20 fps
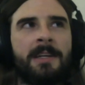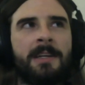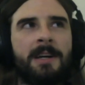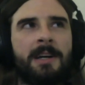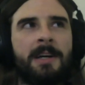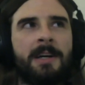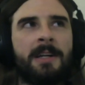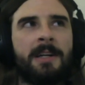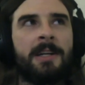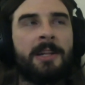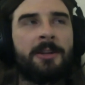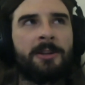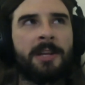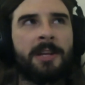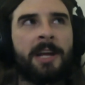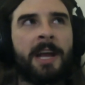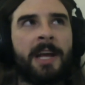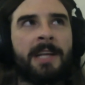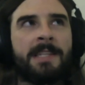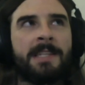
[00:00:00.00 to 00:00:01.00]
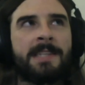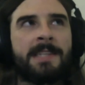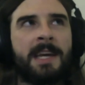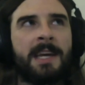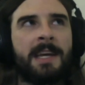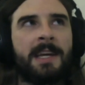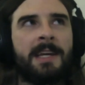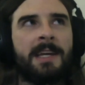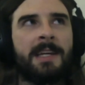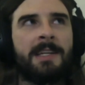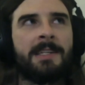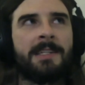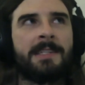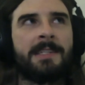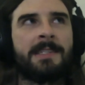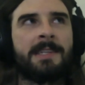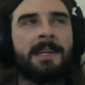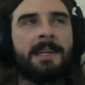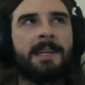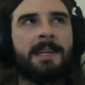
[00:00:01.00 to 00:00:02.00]
another thing I can say
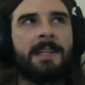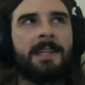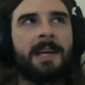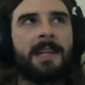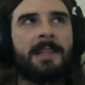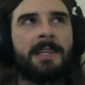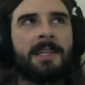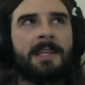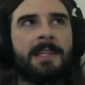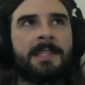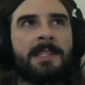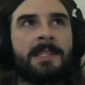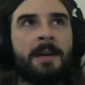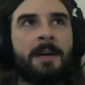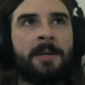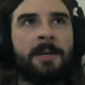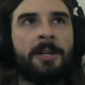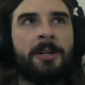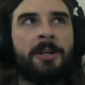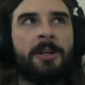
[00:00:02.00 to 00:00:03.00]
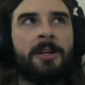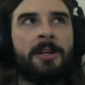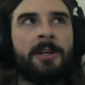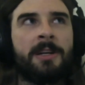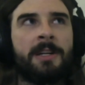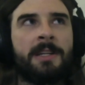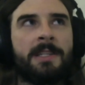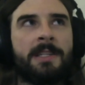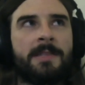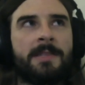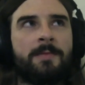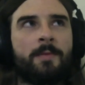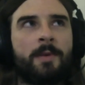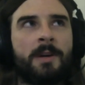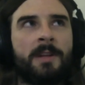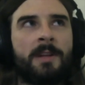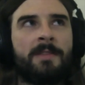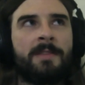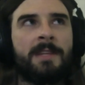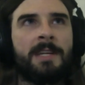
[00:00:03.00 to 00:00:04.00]
is that the summoner is
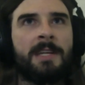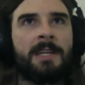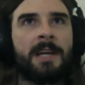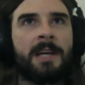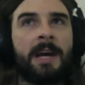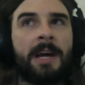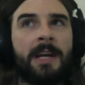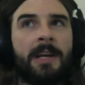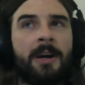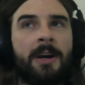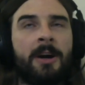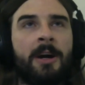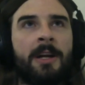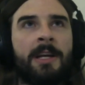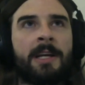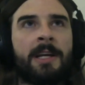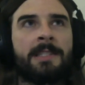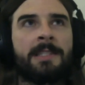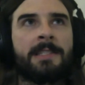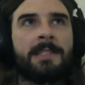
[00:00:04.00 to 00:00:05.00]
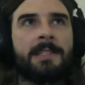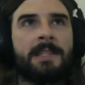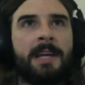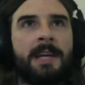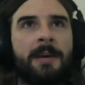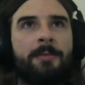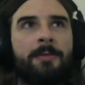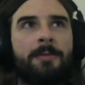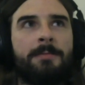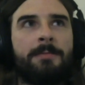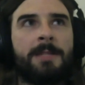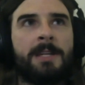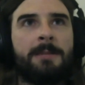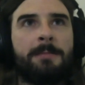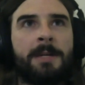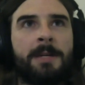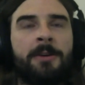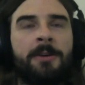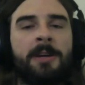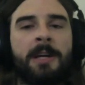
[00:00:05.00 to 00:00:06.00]
one of the iconics that will be
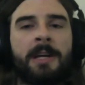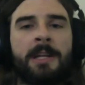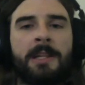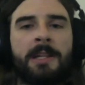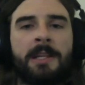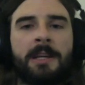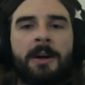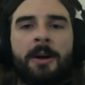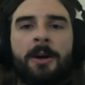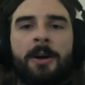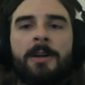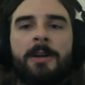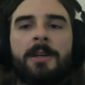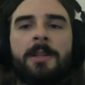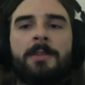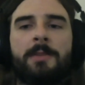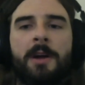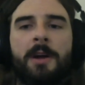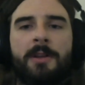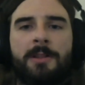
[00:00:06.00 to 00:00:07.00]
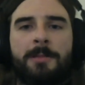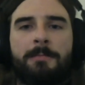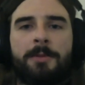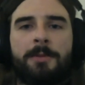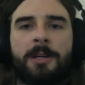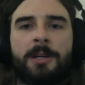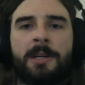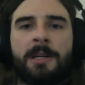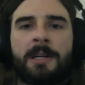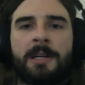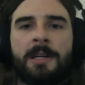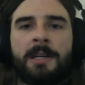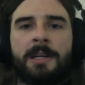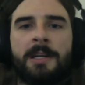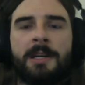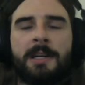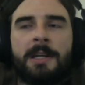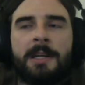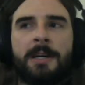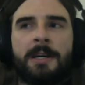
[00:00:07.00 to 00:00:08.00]
appearing in the art throughout the book.
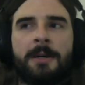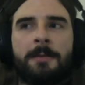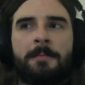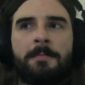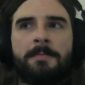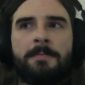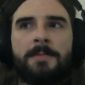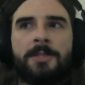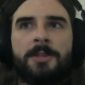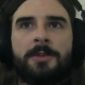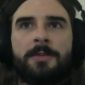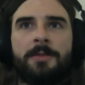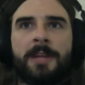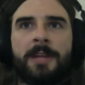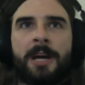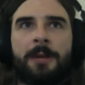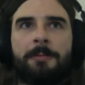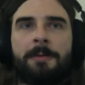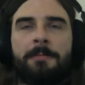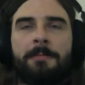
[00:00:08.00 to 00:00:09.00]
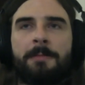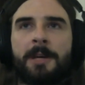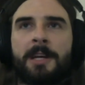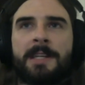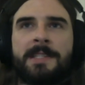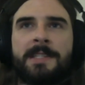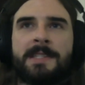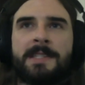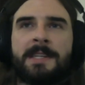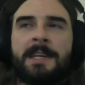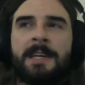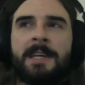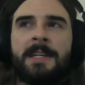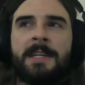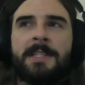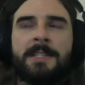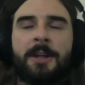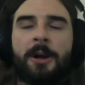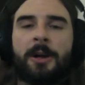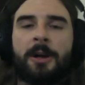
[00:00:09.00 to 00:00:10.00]
So that'll be because
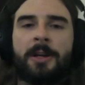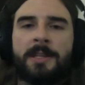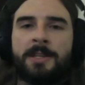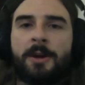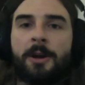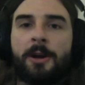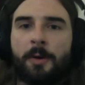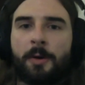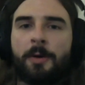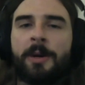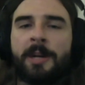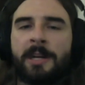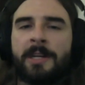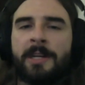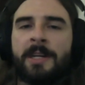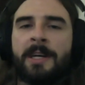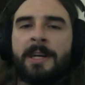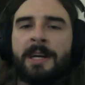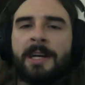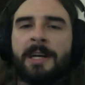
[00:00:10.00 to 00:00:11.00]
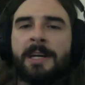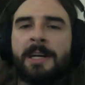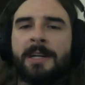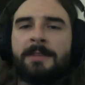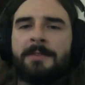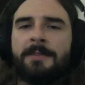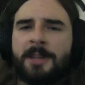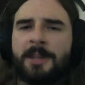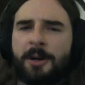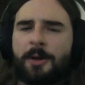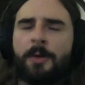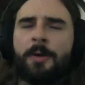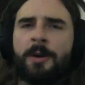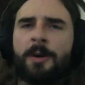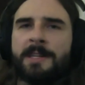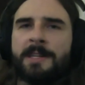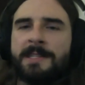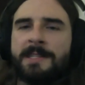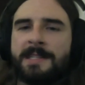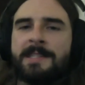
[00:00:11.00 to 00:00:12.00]

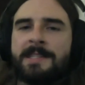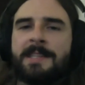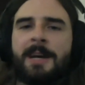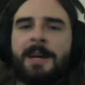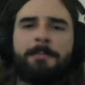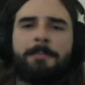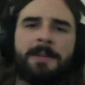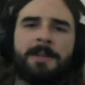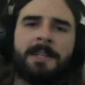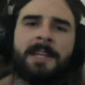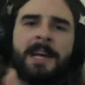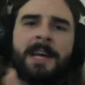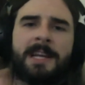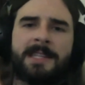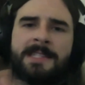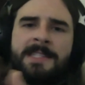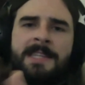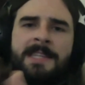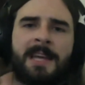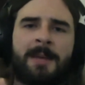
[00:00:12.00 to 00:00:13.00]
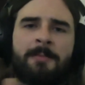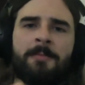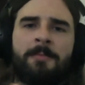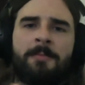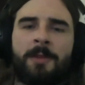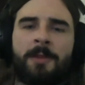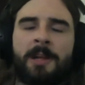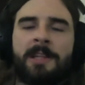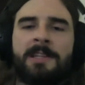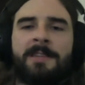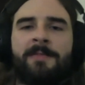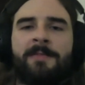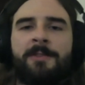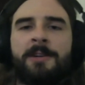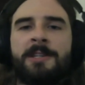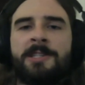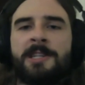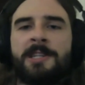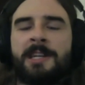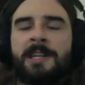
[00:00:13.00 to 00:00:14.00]
Sarkoris is up in that same relative
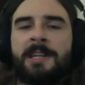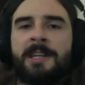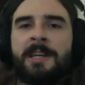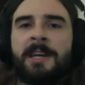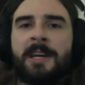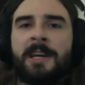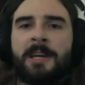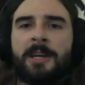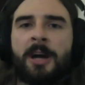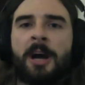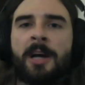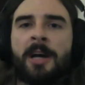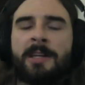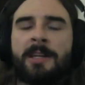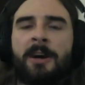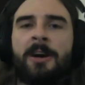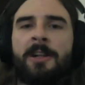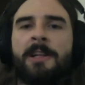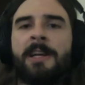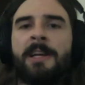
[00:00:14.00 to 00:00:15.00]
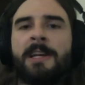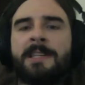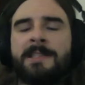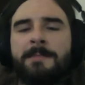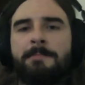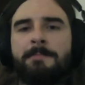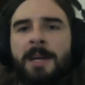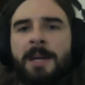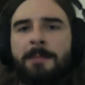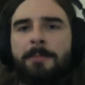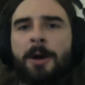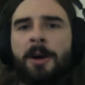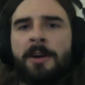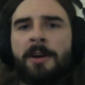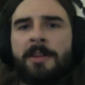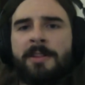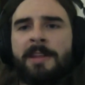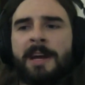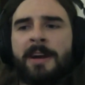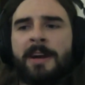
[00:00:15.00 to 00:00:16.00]
region, and God calling is a big part
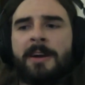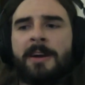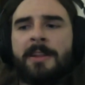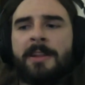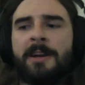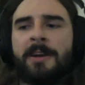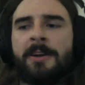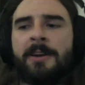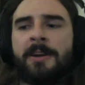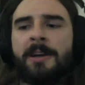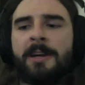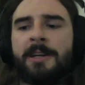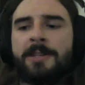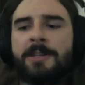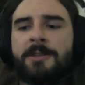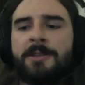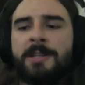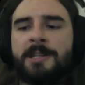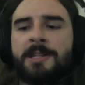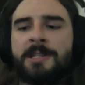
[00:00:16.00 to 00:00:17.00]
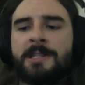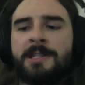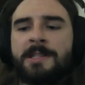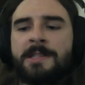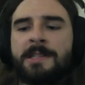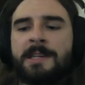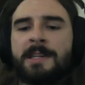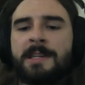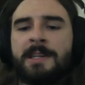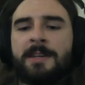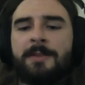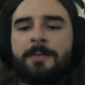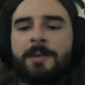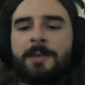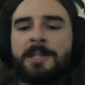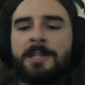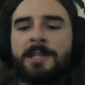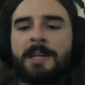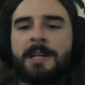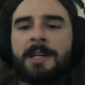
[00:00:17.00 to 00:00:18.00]
of their traditions,
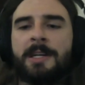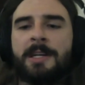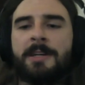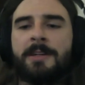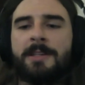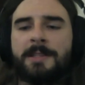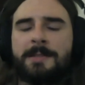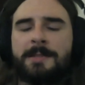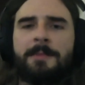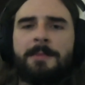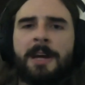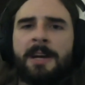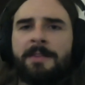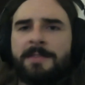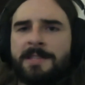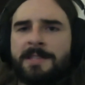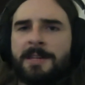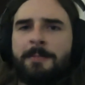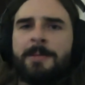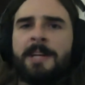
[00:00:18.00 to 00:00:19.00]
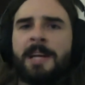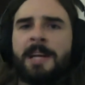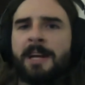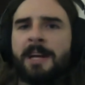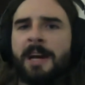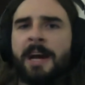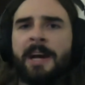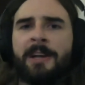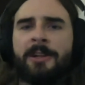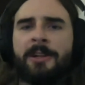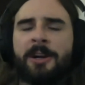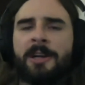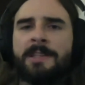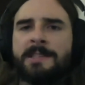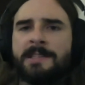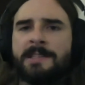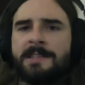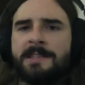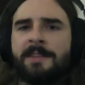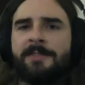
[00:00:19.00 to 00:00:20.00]
which is kind of summoning
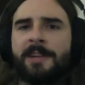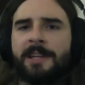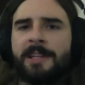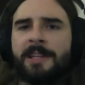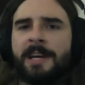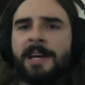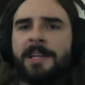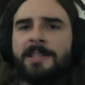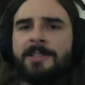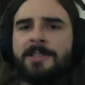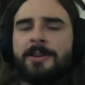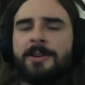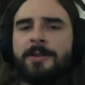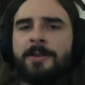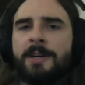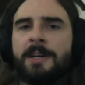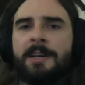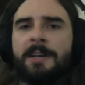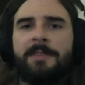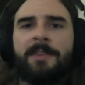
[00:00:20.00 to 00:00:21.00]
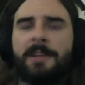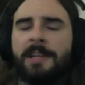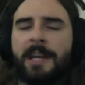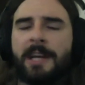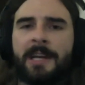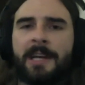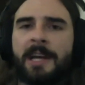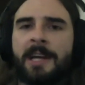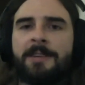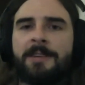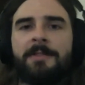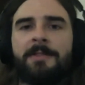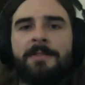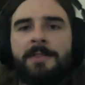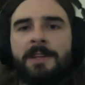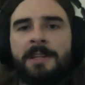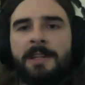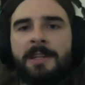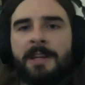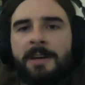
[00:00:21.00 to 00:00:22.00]
eidolons and stuff like that. So it felt like a natural
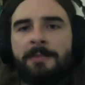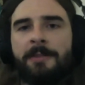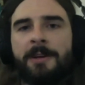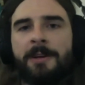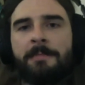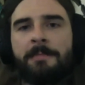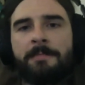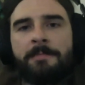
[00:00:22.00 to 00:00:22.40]
fit in that way.